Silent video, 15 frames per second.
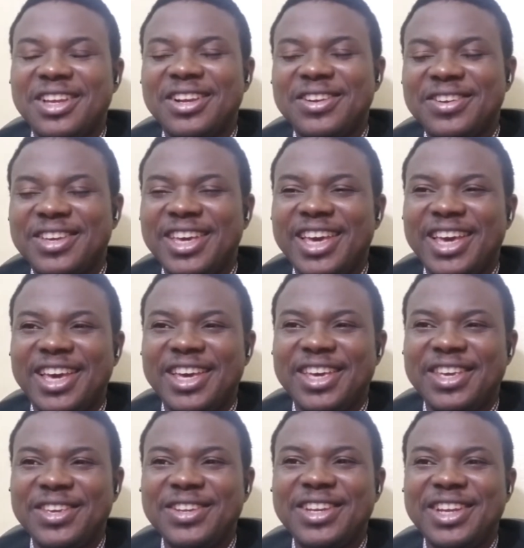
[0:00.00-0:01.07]

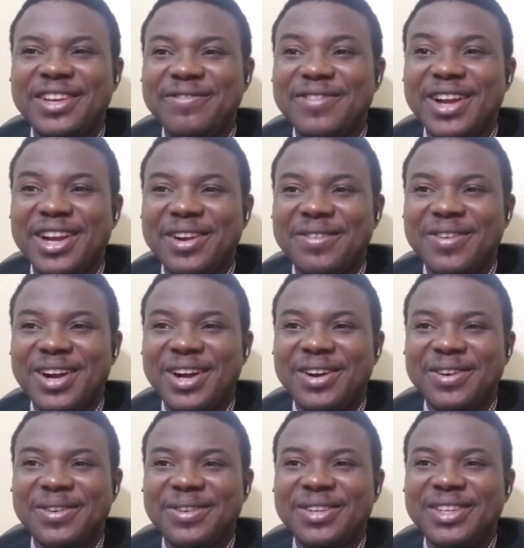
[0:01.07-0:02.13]
Okay, you did very
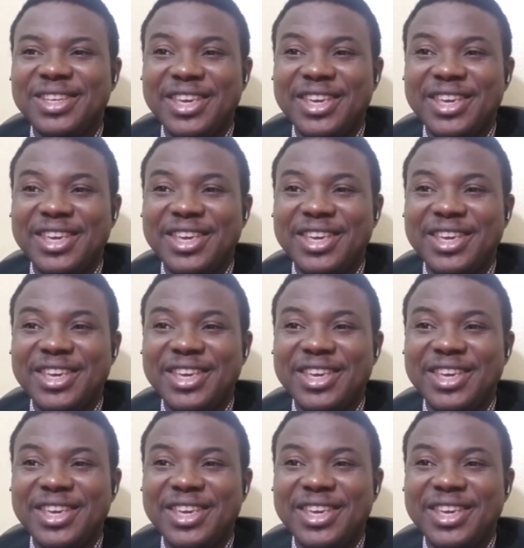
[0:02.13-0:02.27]
well.